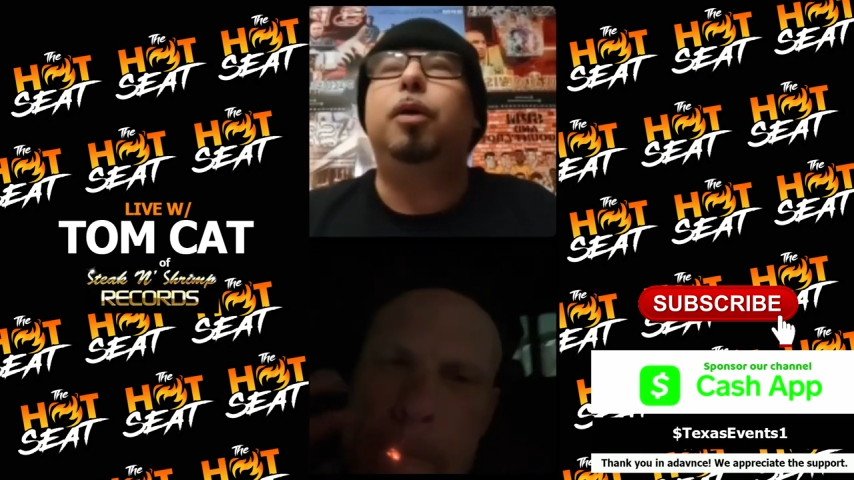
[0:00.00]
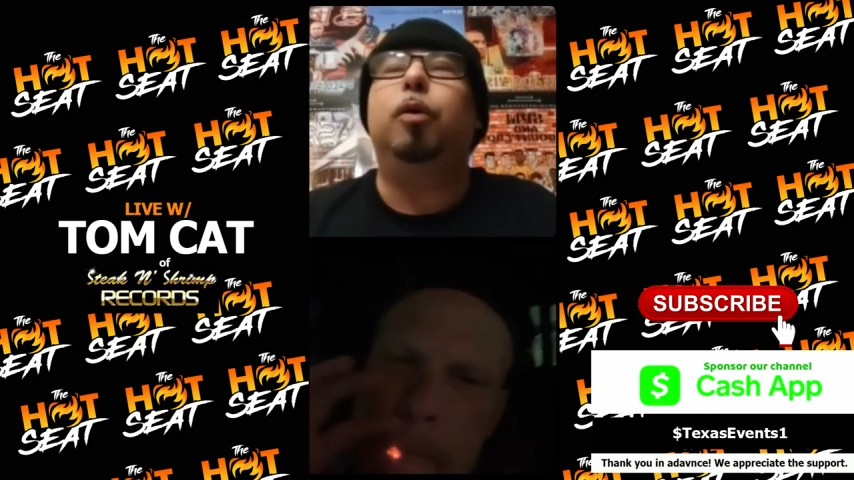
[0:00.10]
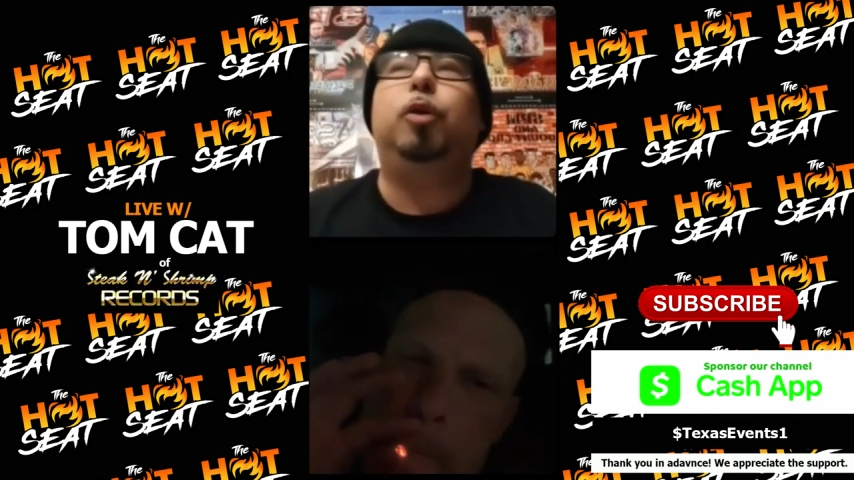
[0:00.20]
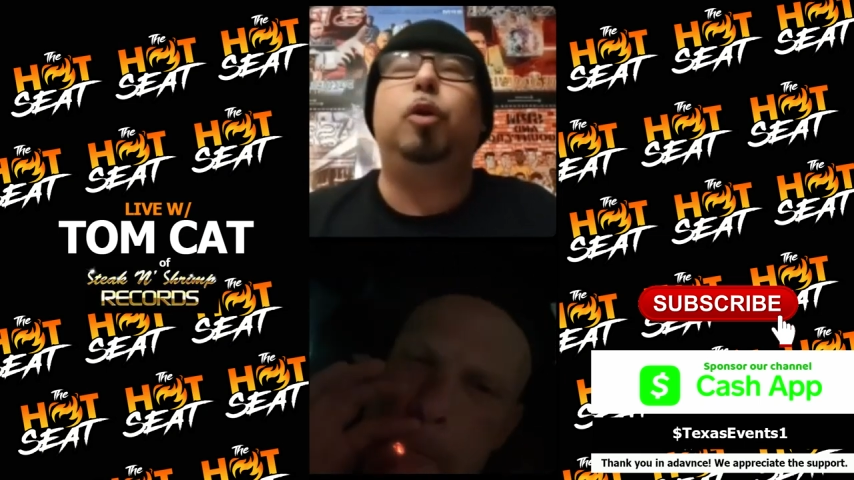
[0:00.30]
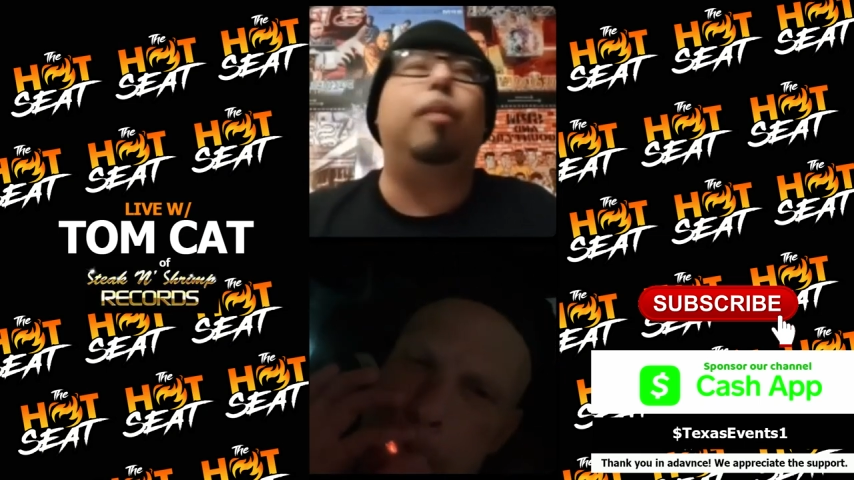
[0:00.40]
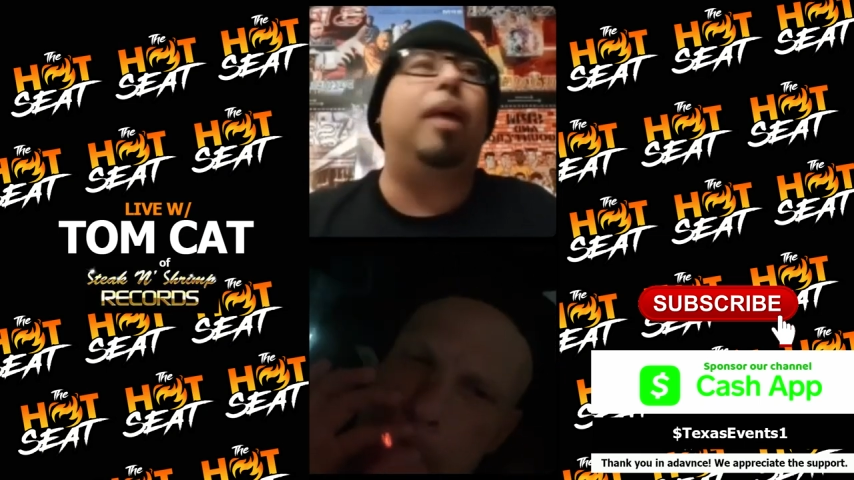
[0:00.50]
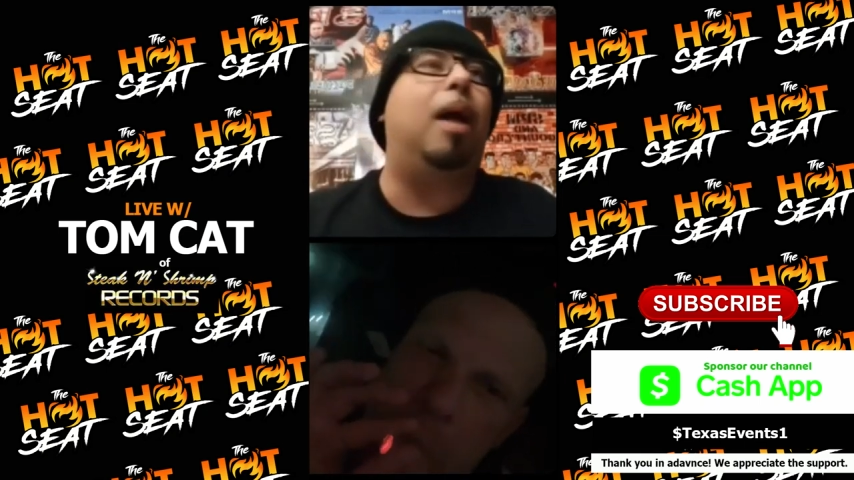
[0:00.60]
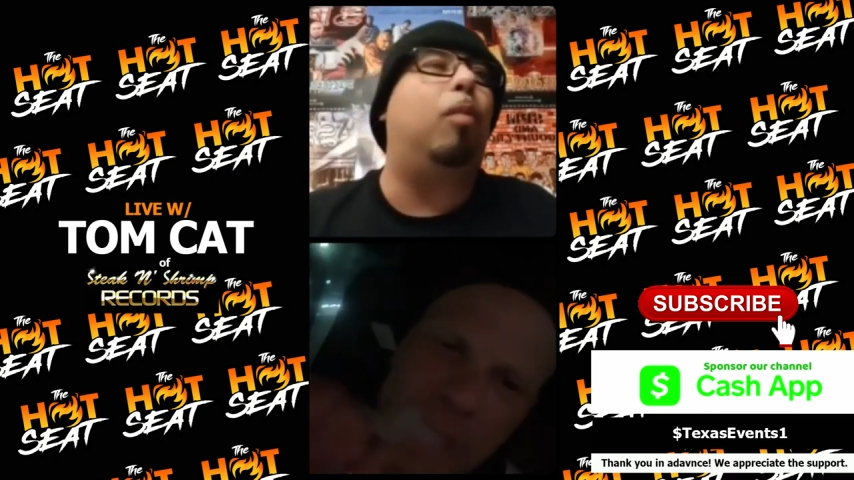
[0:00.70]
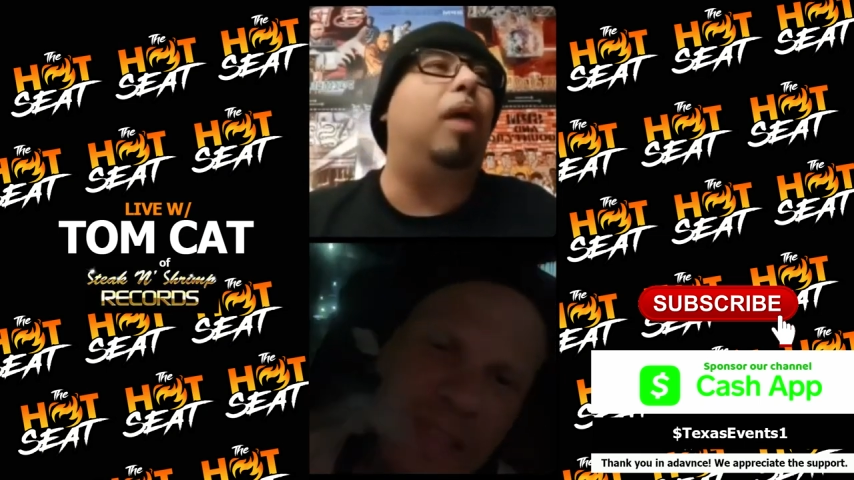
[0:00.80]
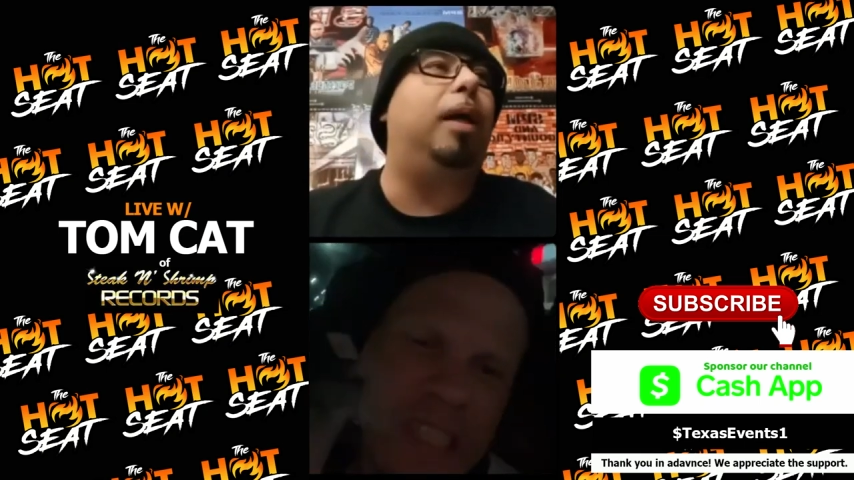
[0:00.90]
YouTube,
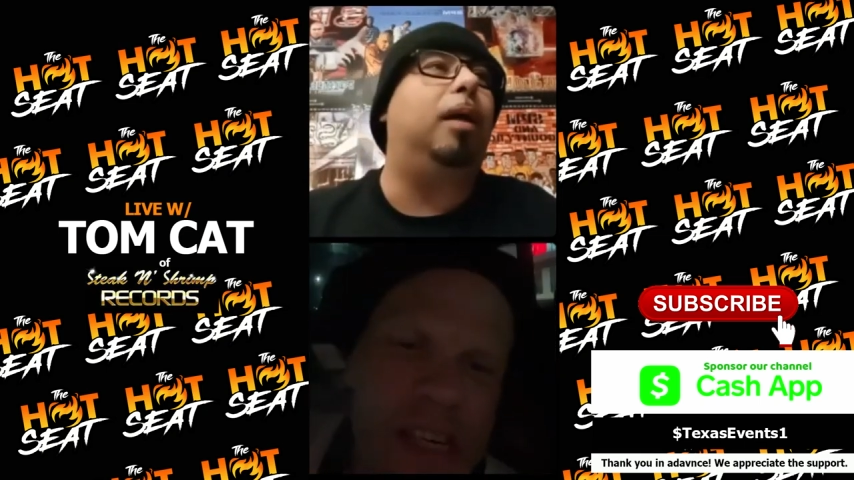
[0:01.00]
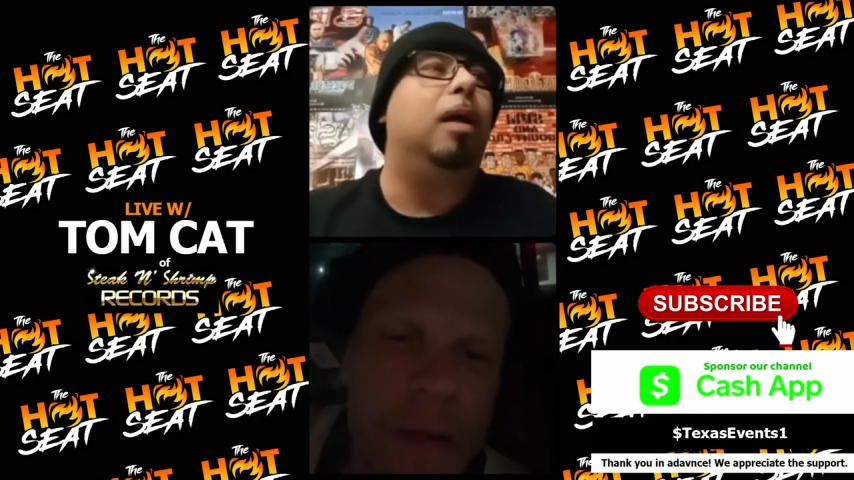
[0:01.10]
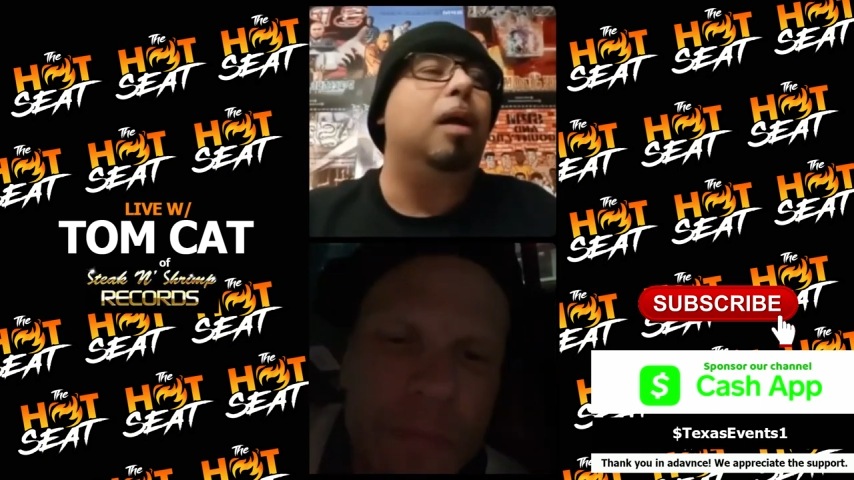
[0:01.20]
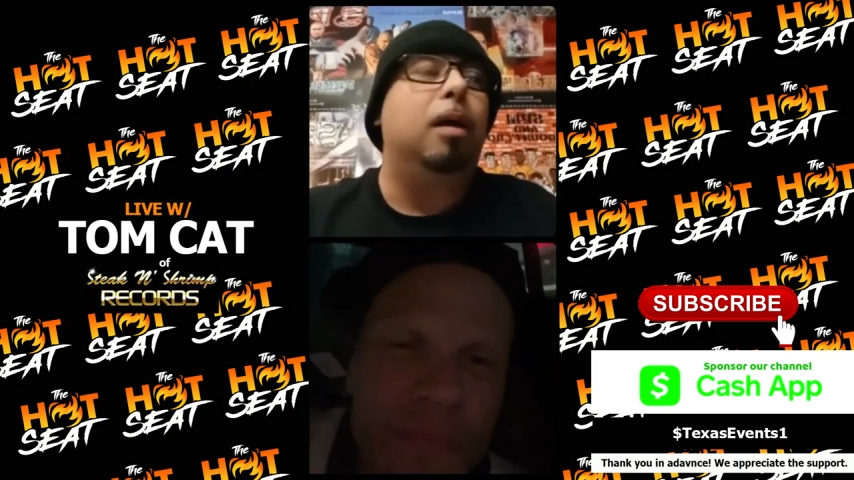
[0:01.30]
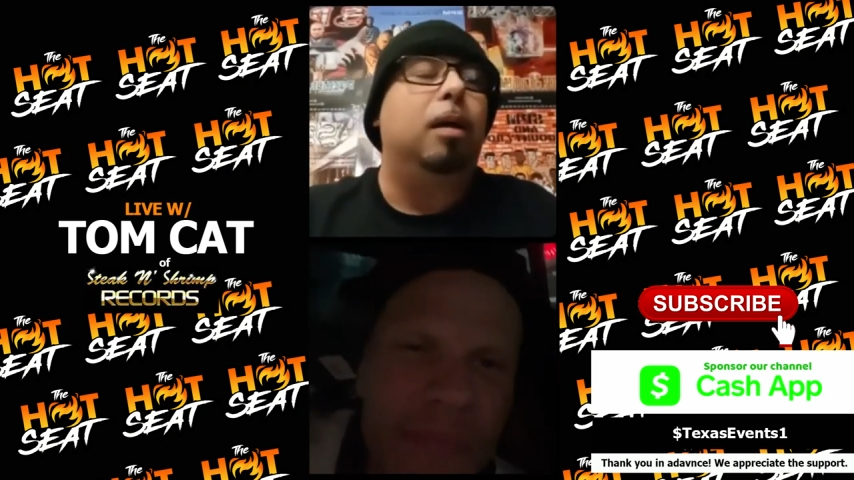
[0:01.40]
man, I'm waiting.